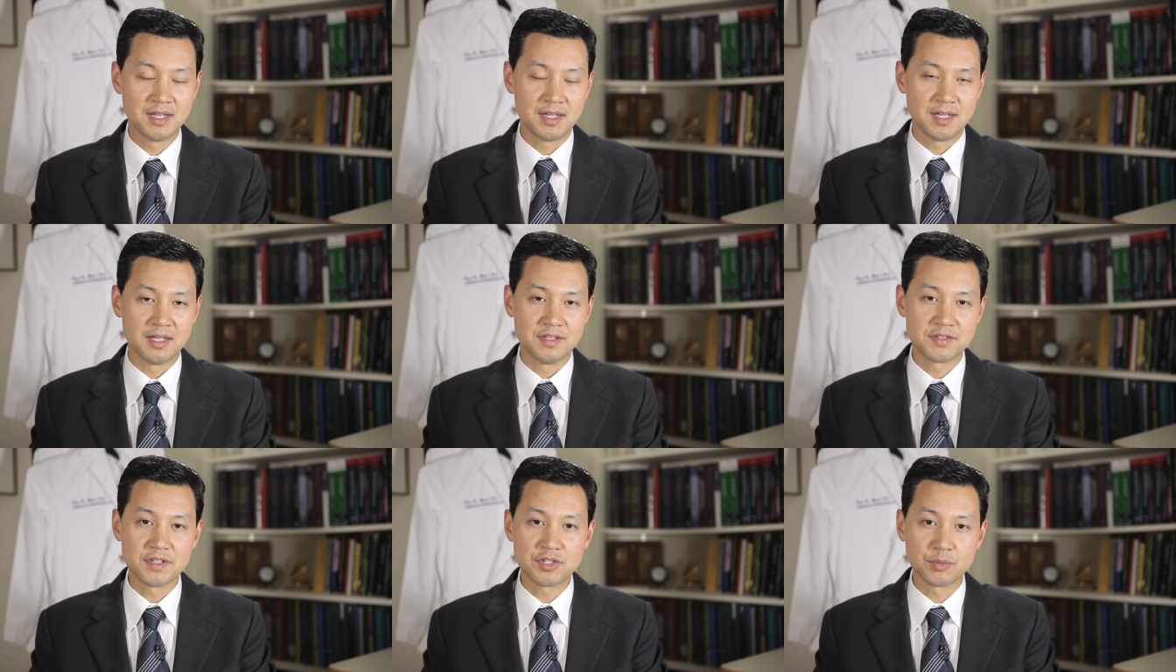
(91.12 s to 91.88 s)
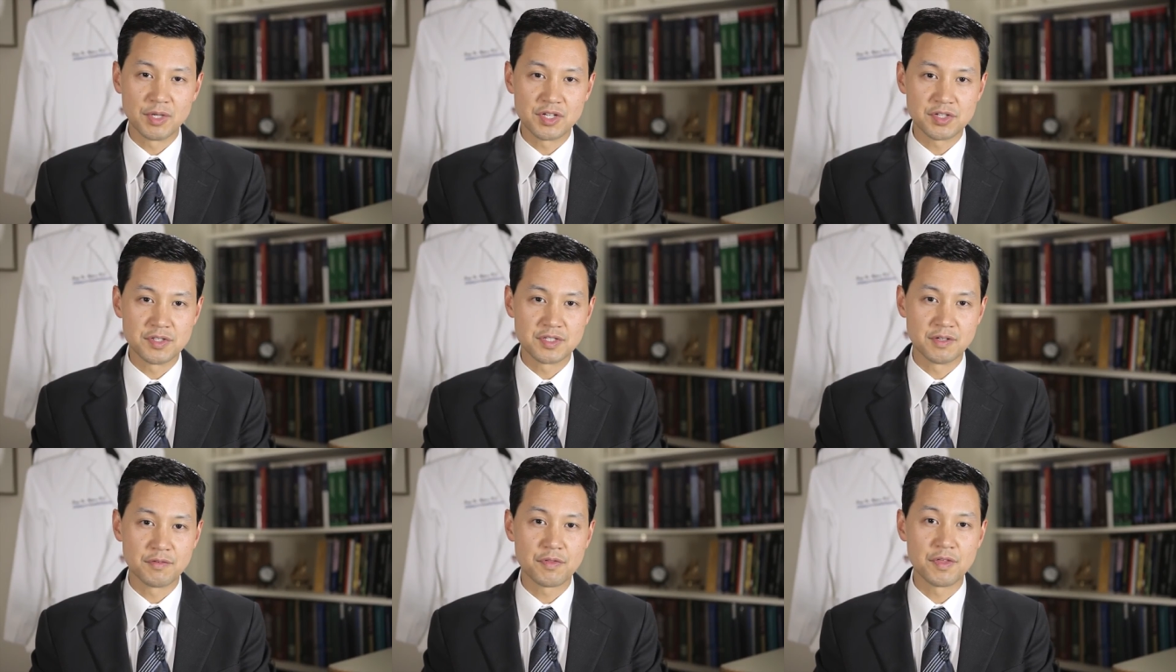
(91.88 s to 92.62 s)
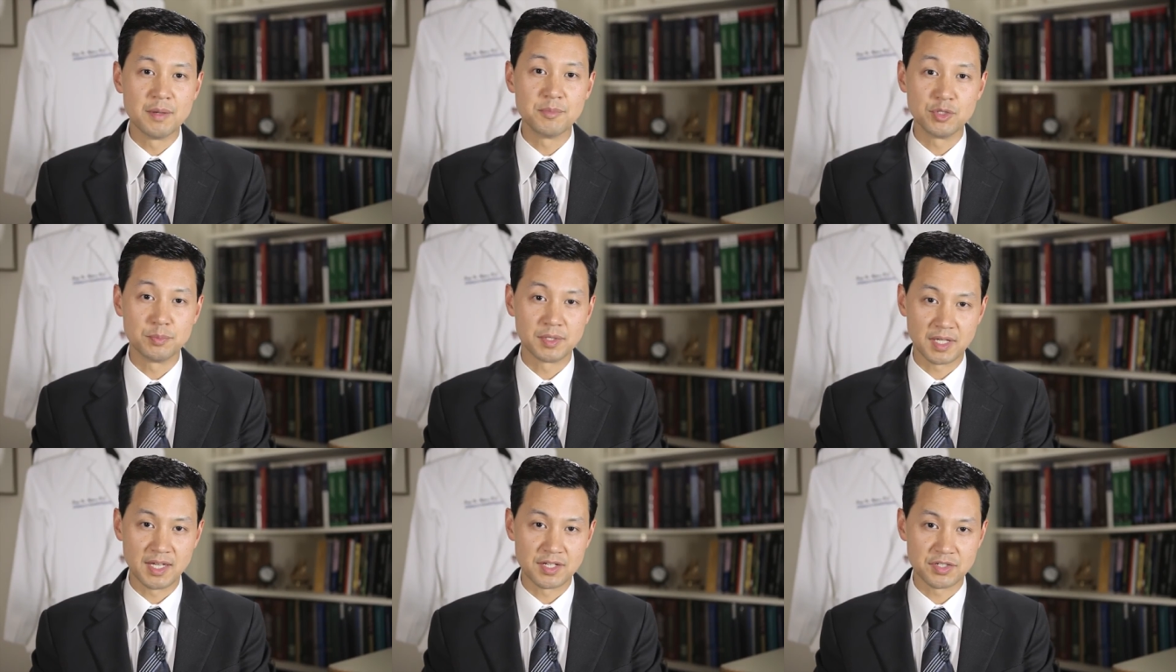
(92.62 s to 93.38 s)
And in situations of thumb
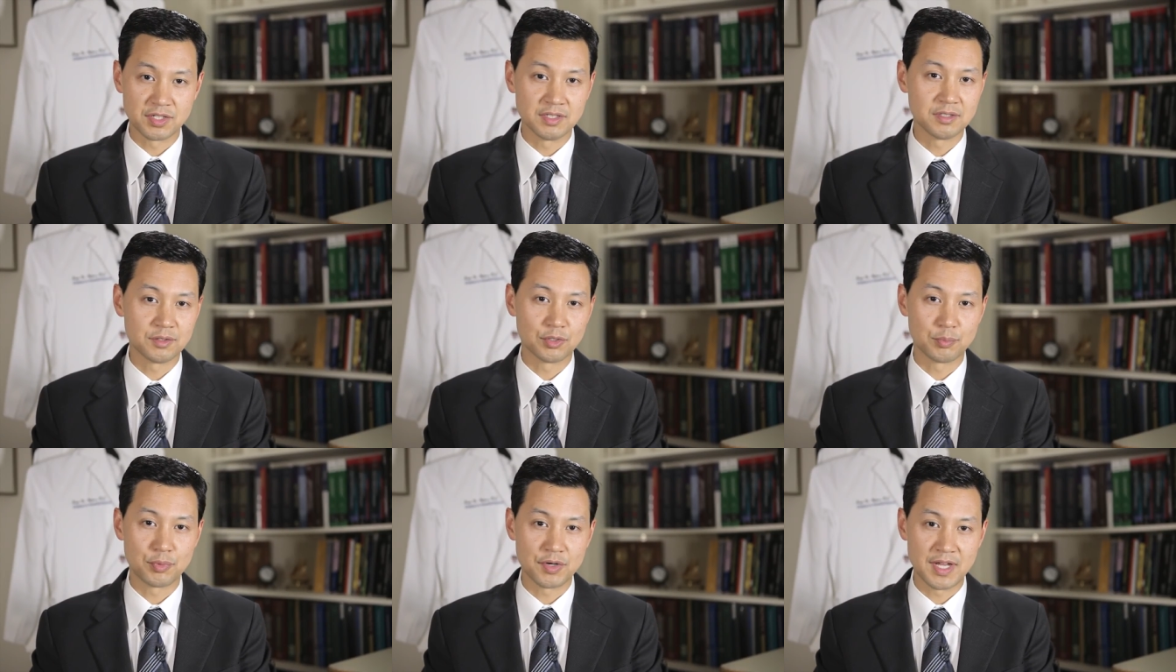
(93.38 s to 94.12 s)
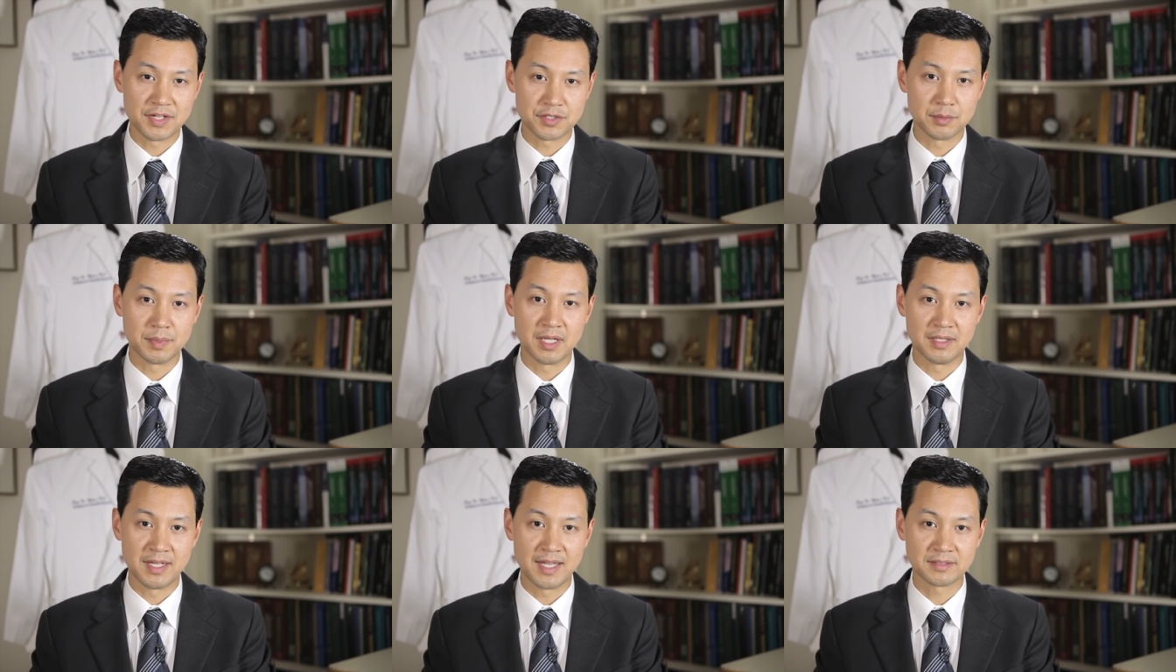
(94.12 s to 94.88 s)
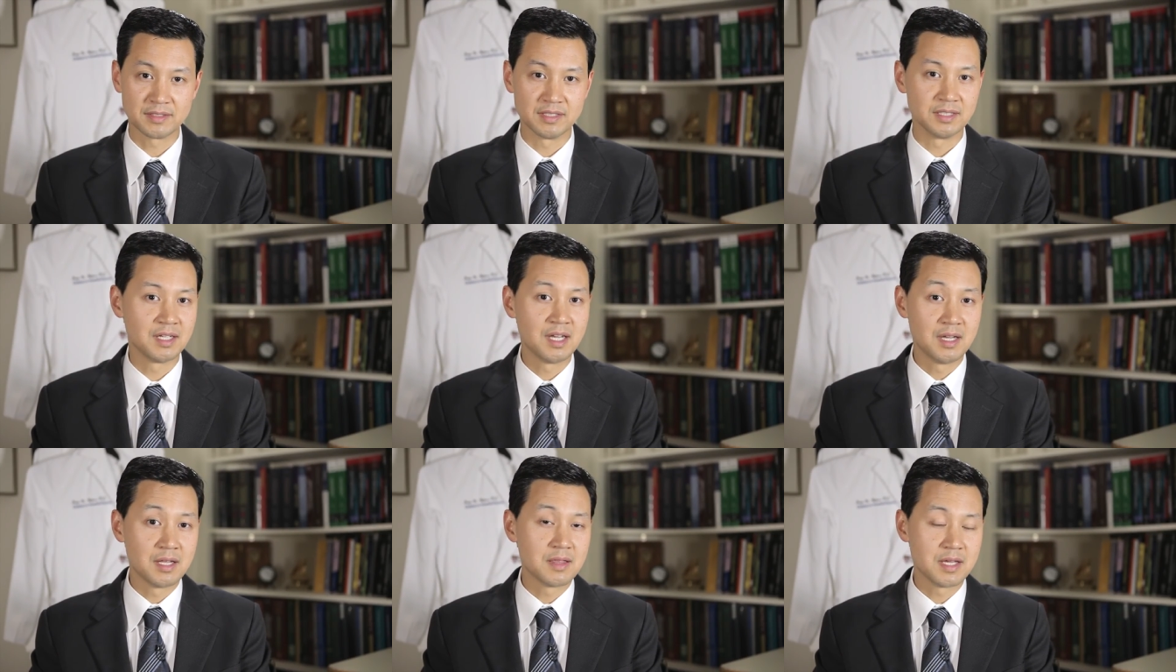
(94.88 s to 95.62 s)
duplication or preaxial polydactyly,
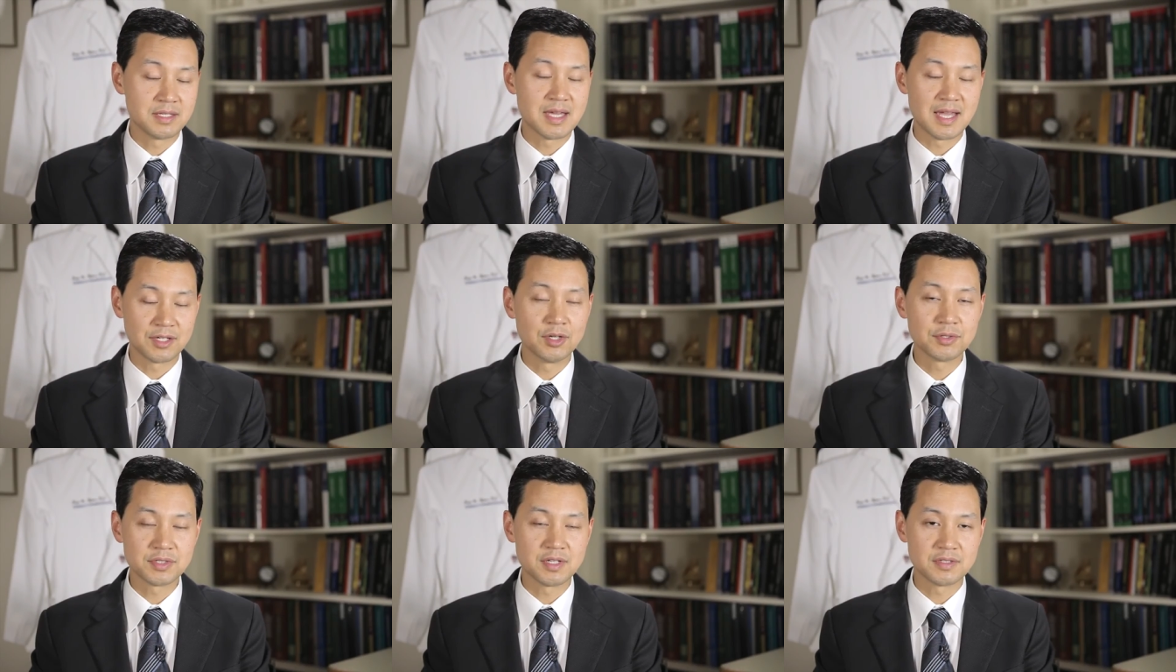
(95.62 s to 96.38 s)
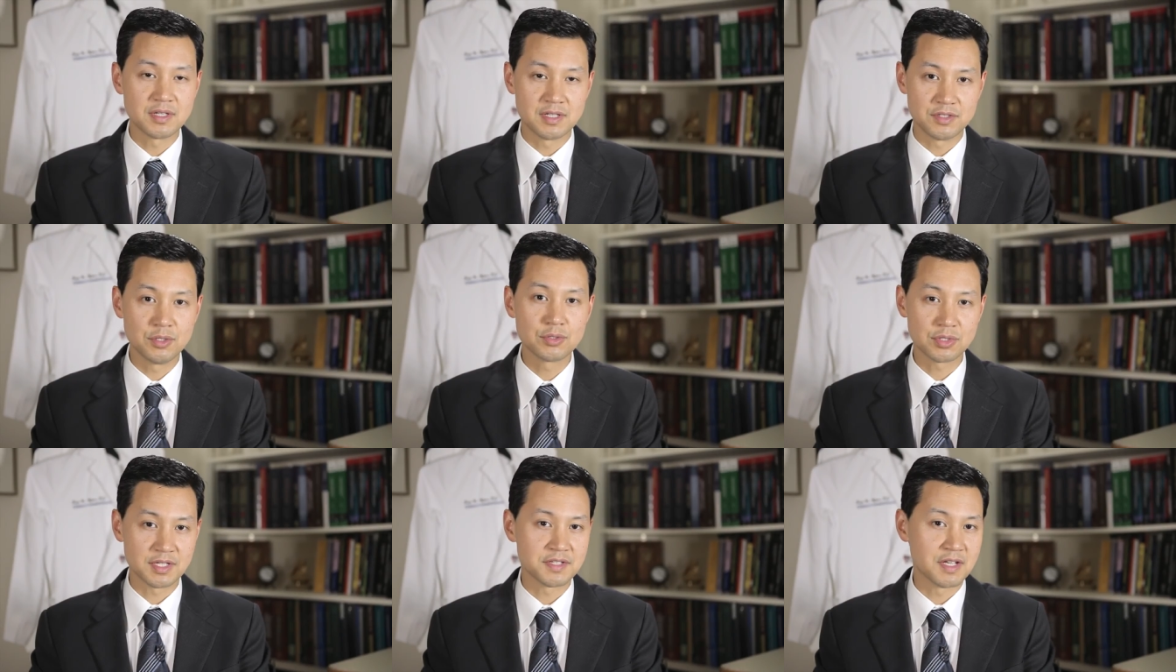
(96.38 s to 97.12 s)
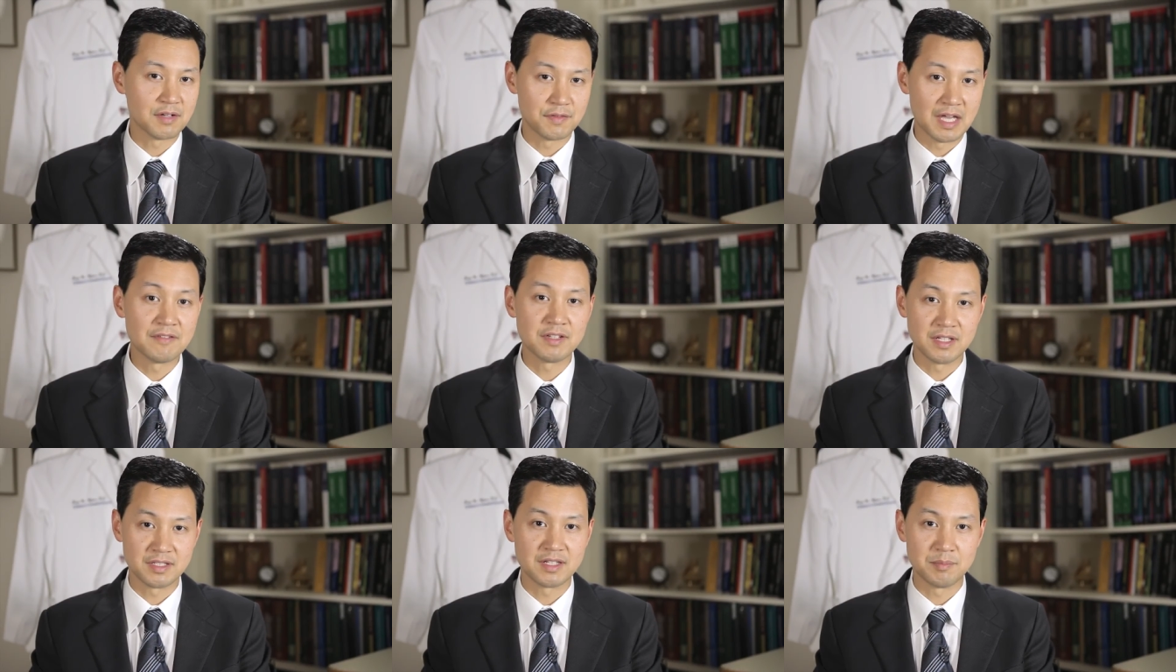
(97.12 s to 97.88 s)
the diagnosis is usually
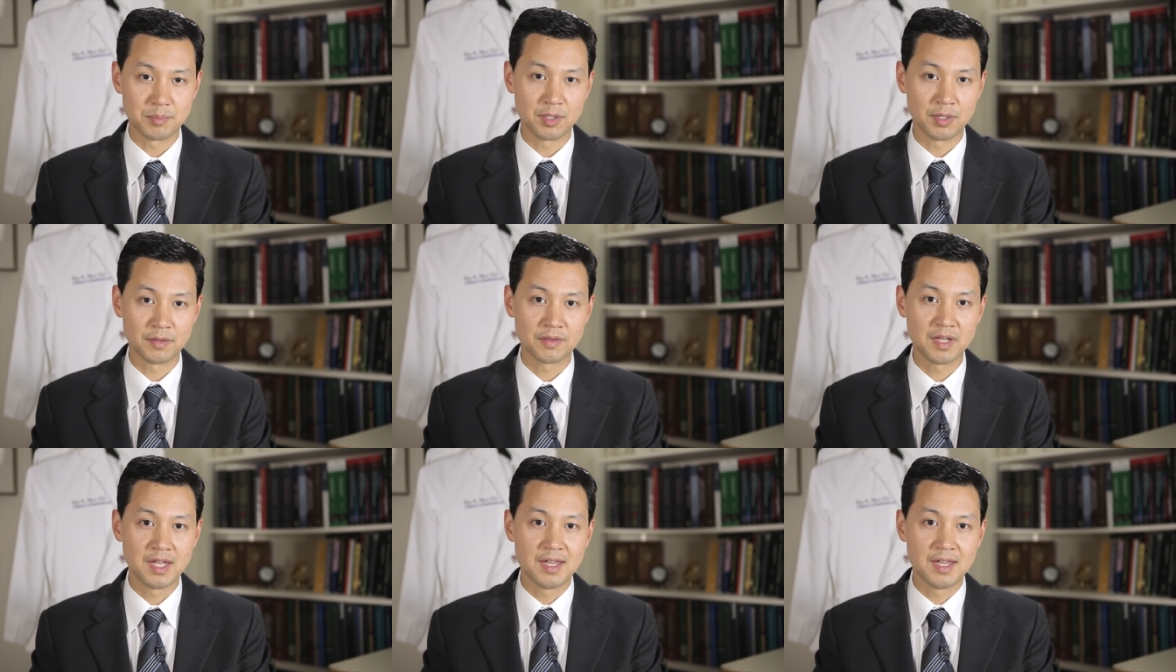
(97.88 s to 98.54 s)
self-evident at birth,